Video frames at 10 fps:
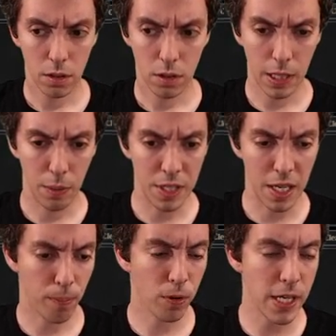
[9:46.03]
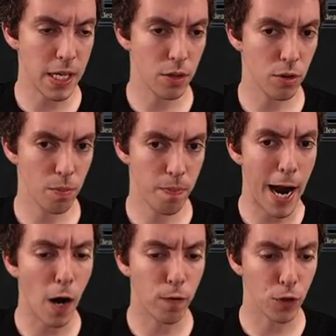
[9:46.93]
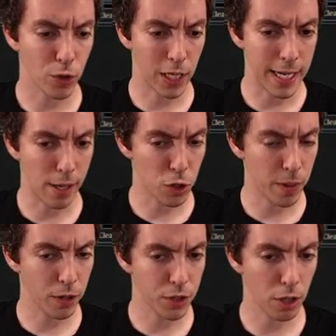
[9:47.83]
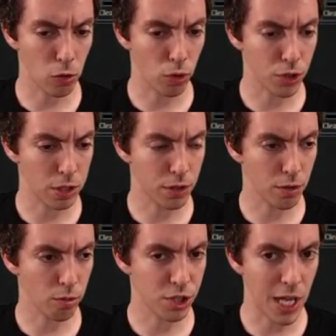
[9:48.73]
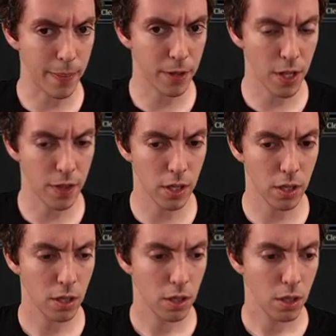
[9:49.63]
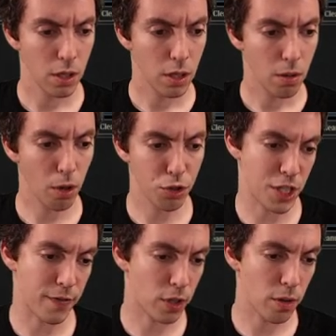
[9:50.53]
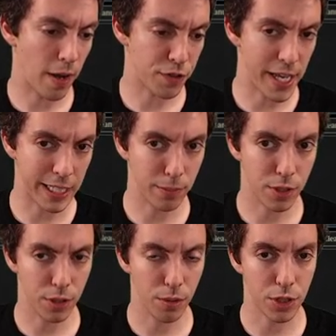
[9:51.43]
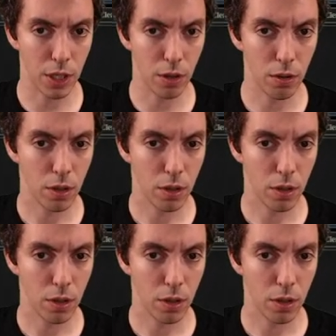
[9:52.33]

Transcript: They would need a pretty powerful string of counter spells here to really, to really stop us, I think. We also just have, have Sanctum too, so